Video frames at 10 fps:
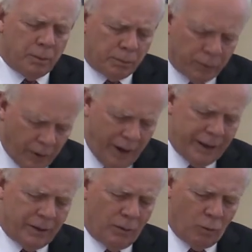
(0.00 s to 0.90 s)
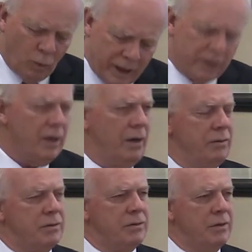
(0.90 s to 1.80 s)
bright
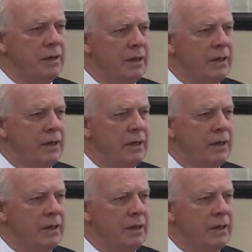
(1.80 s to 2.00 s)
windows